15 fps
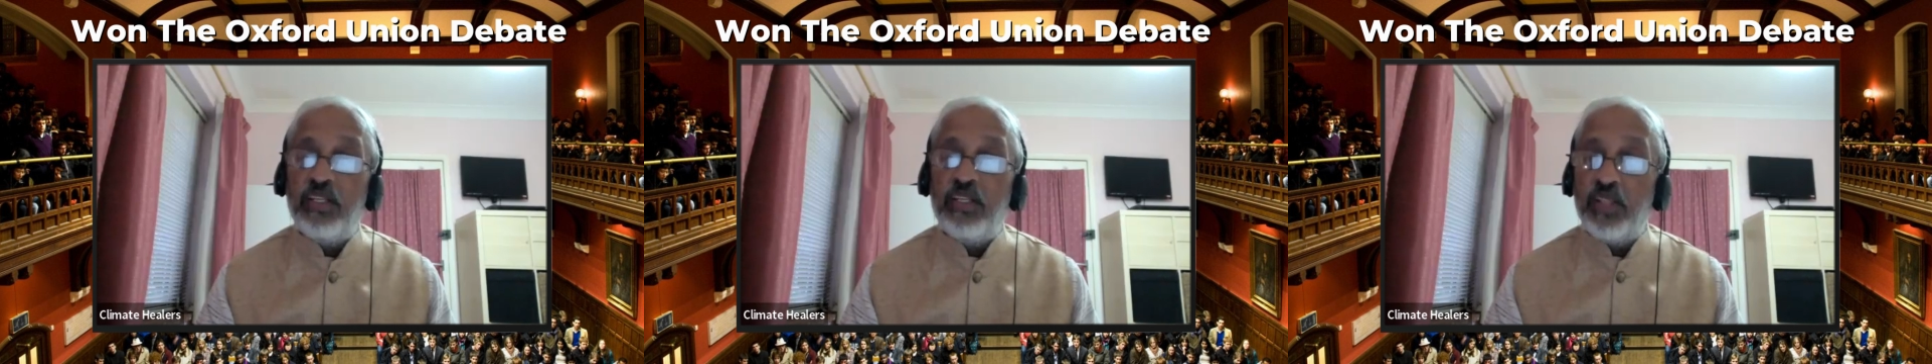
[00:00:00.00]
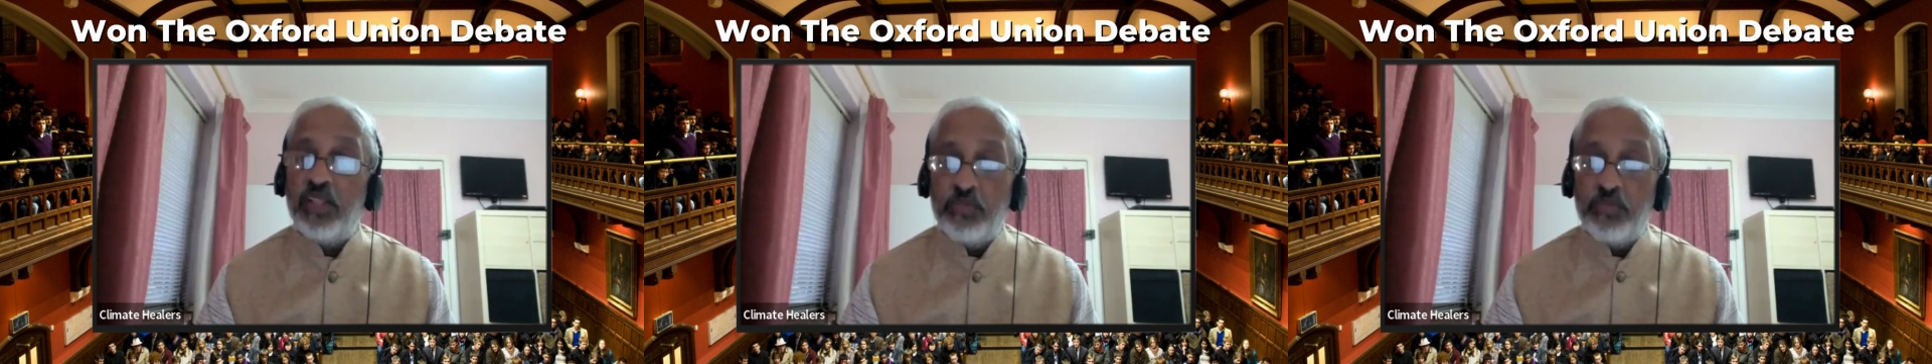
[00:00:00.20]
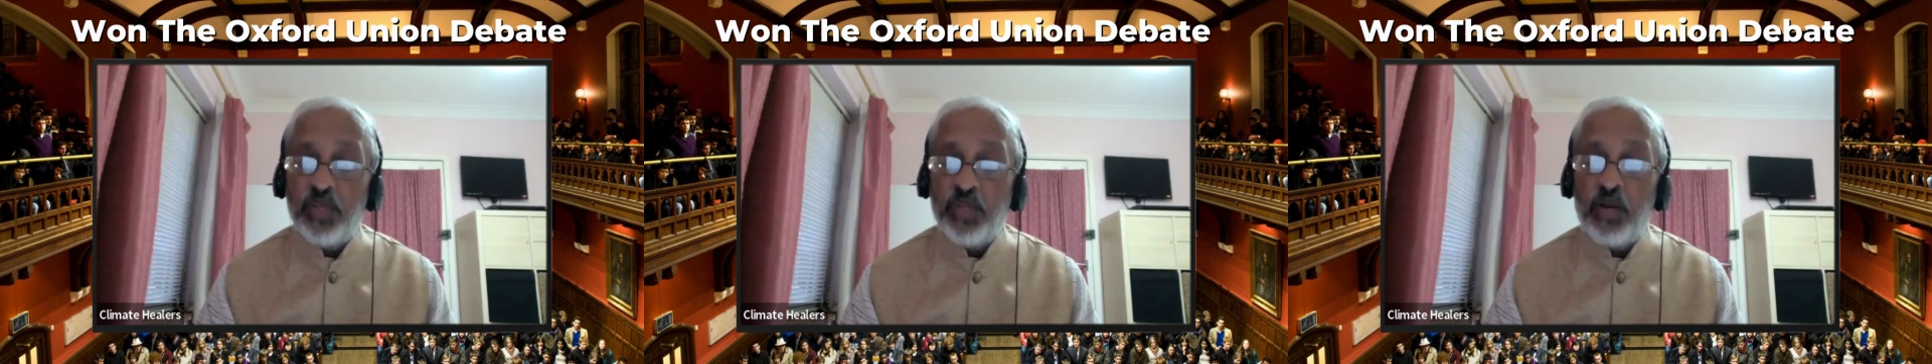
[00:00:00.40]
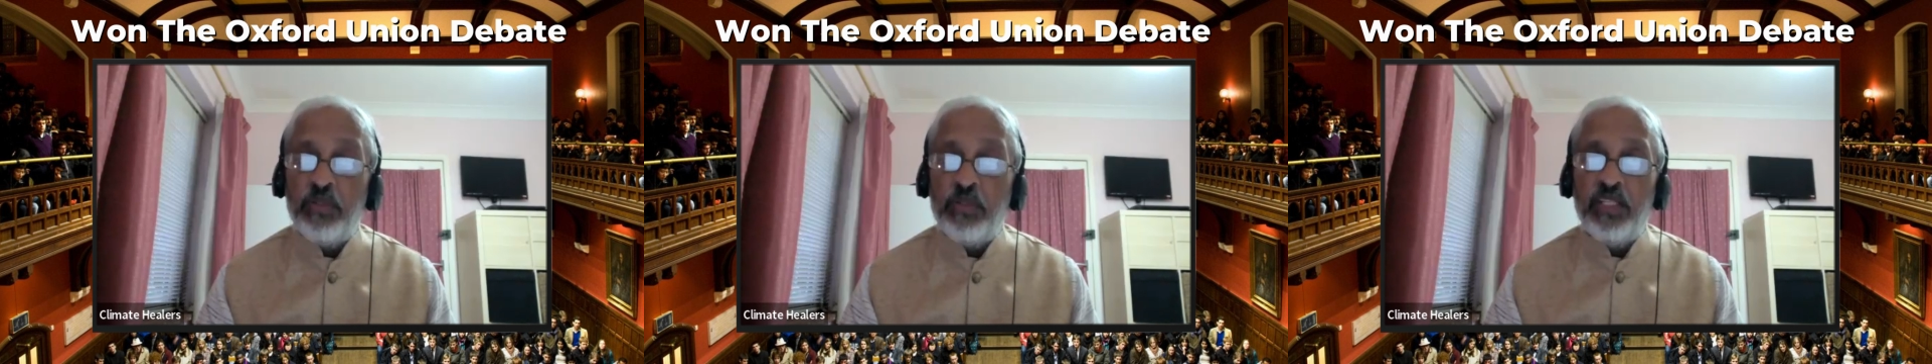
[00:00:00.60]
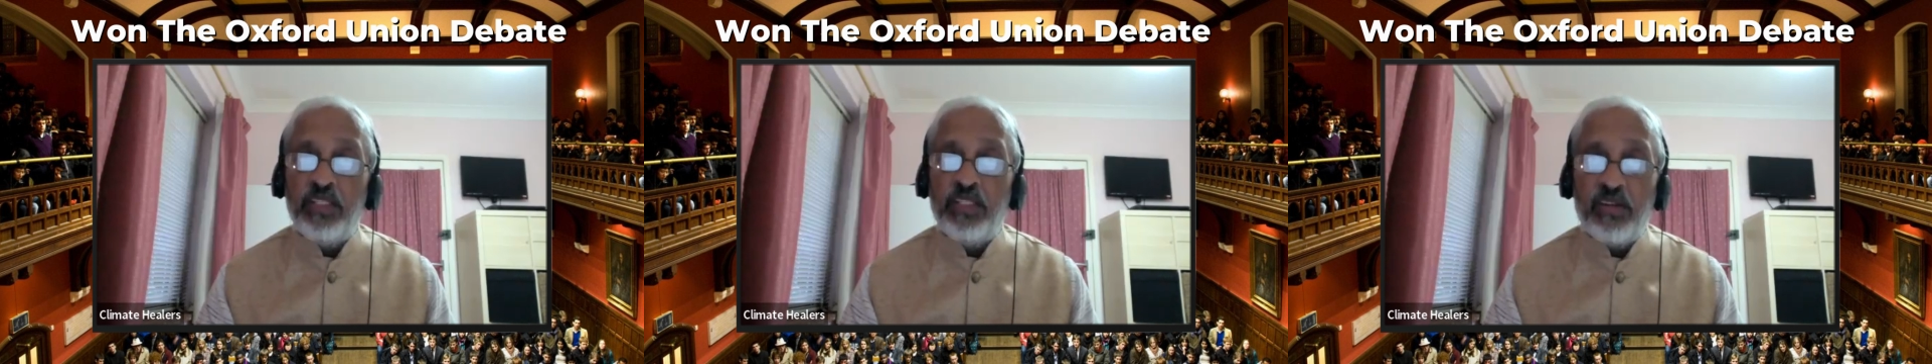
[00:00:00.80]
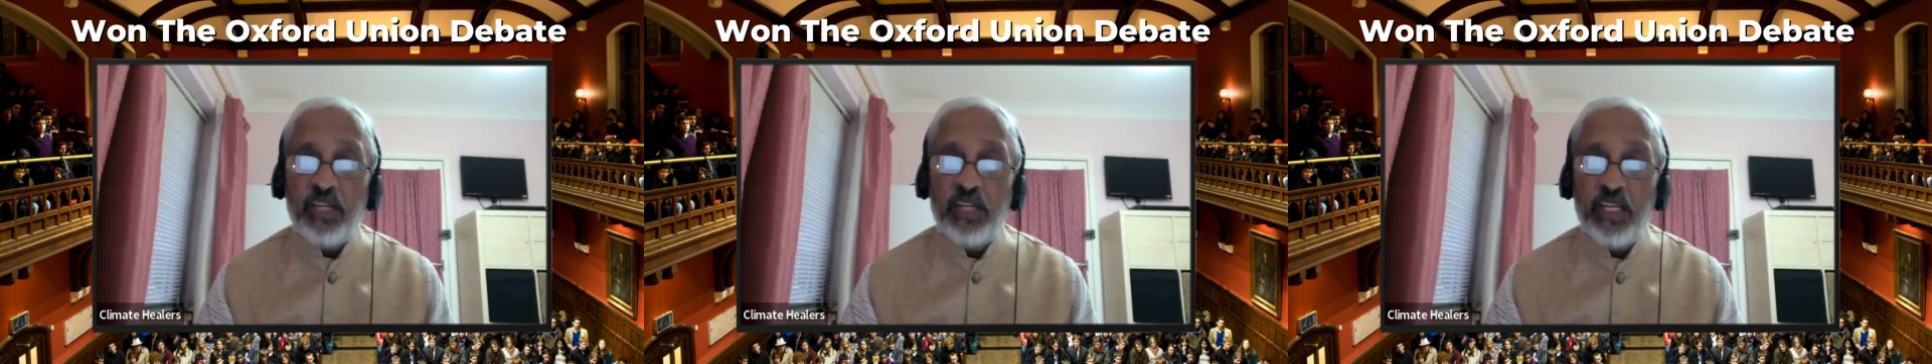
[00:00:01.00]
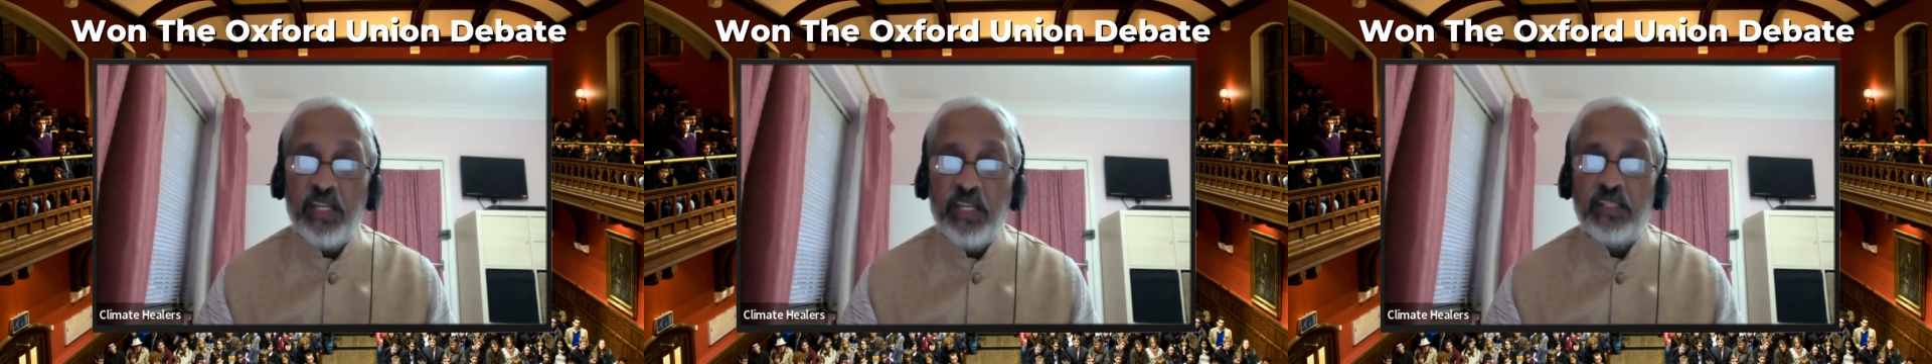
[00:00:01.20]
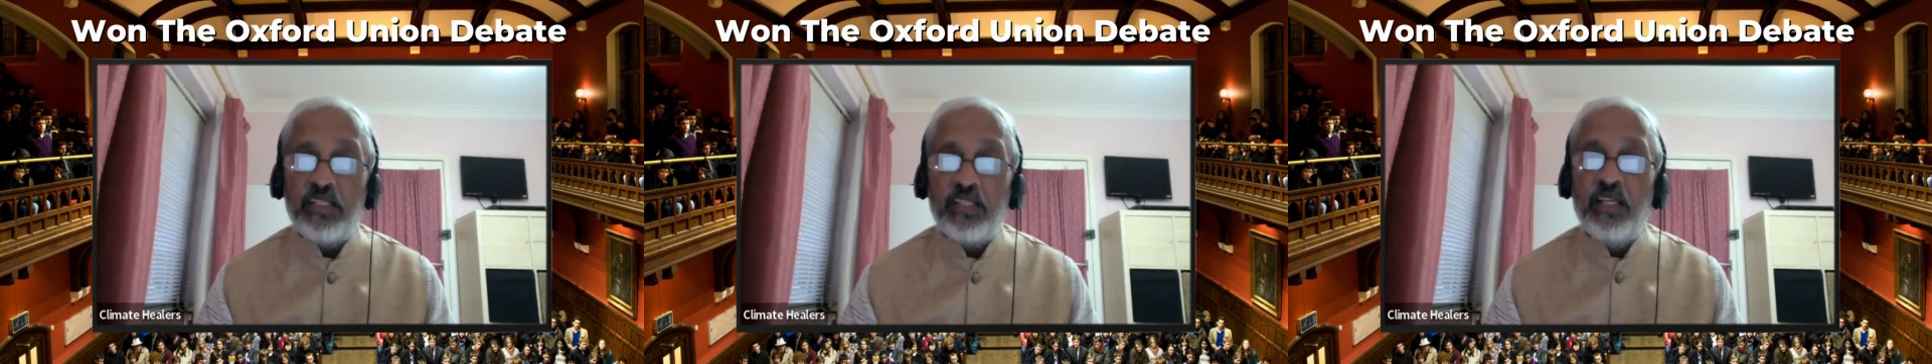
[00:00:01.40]
is absorbed in the
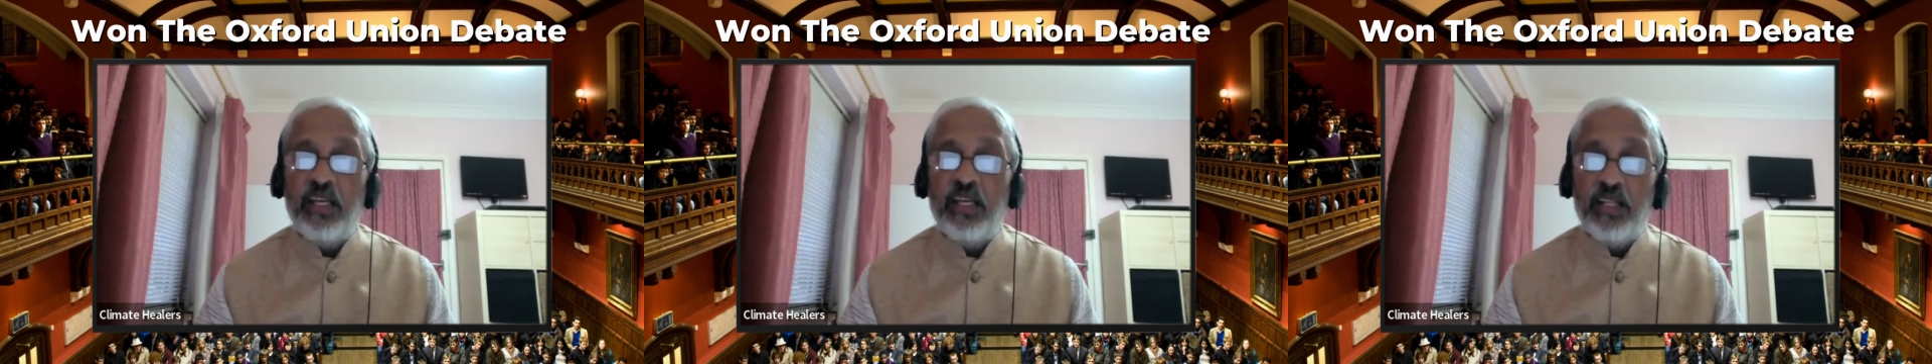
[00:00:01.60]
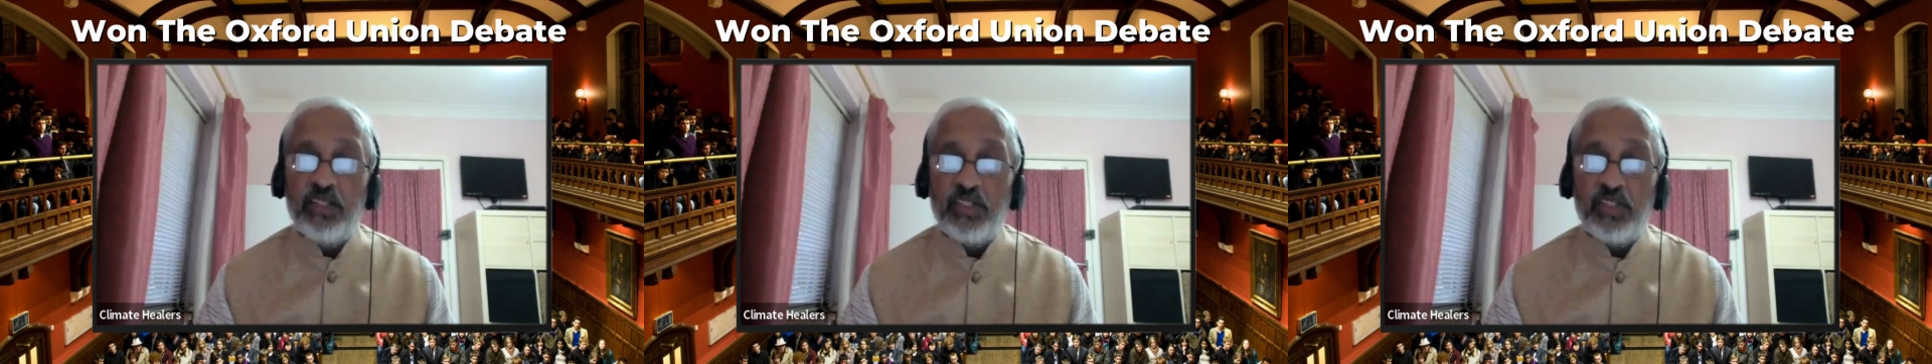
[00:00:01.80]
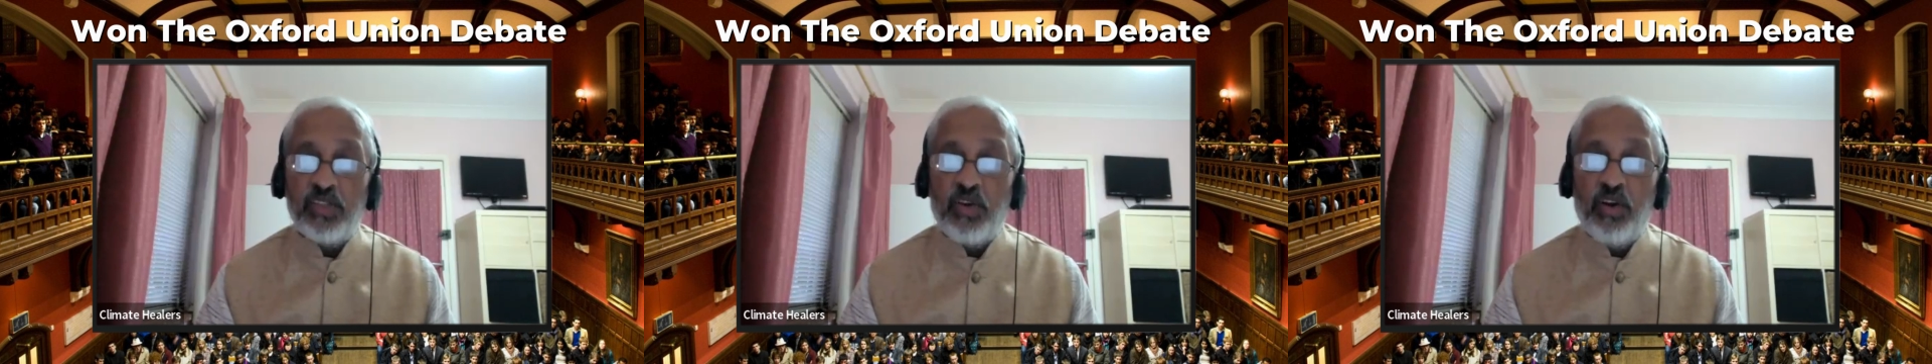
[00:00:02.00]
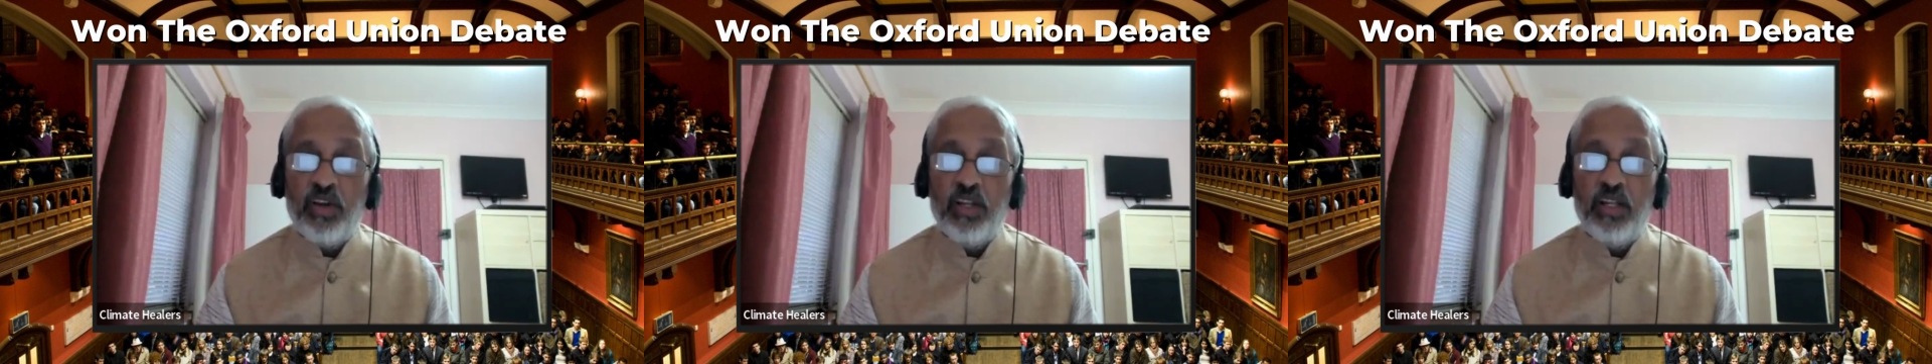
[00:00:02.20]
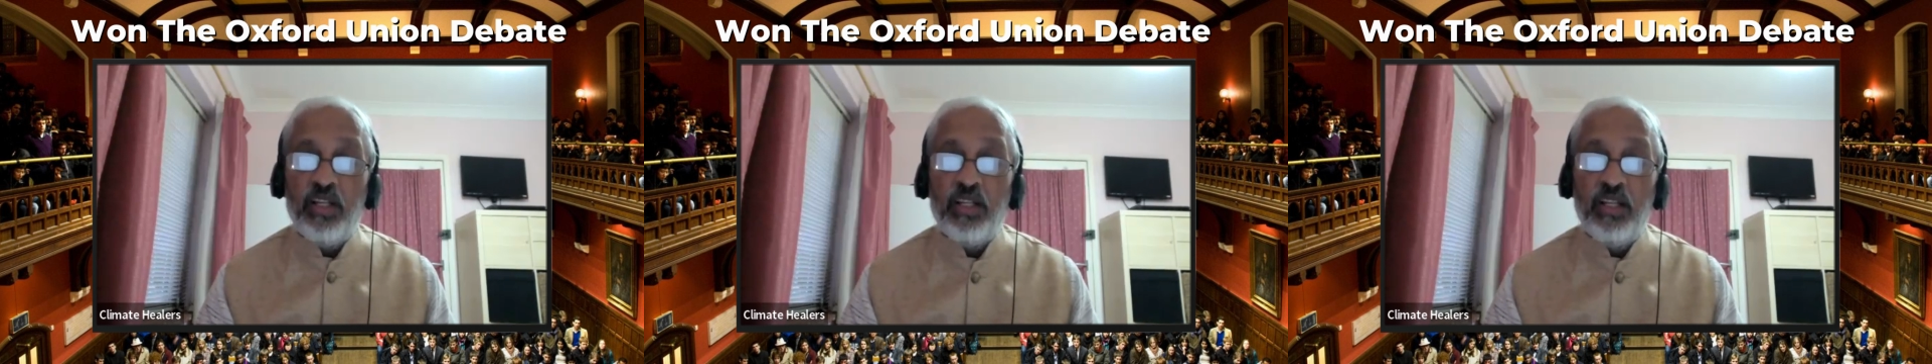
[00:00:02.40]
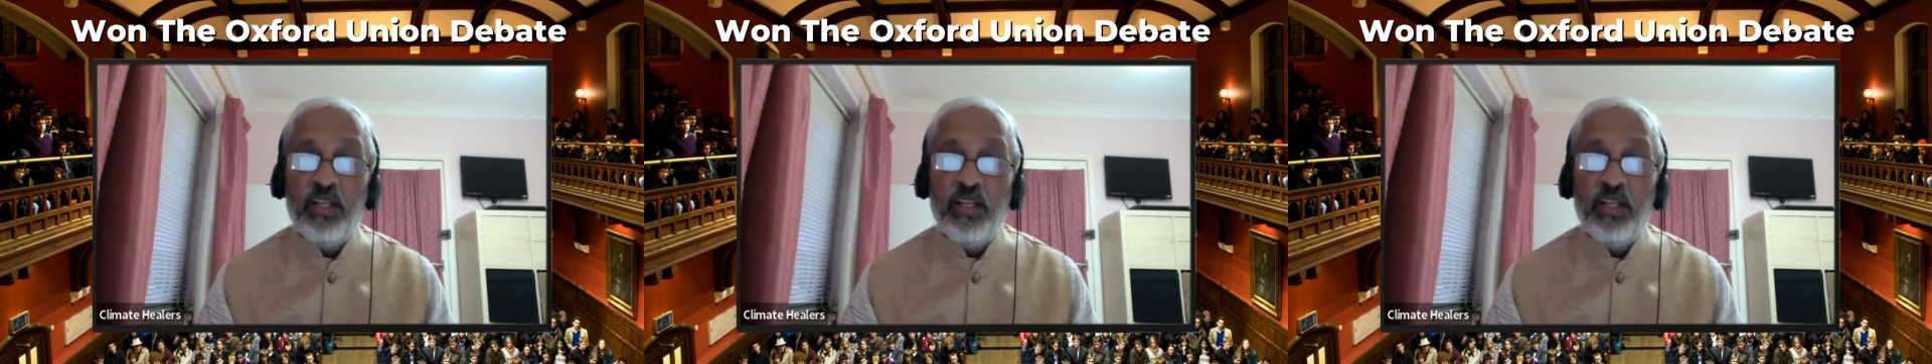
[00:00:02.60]
trees and soil